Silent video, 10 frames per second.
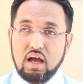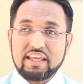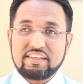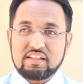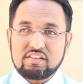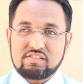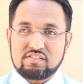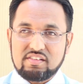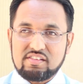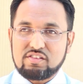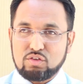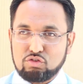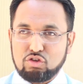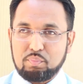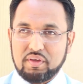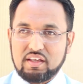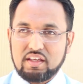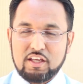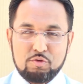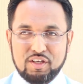high-yield statistical topic.
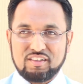Here we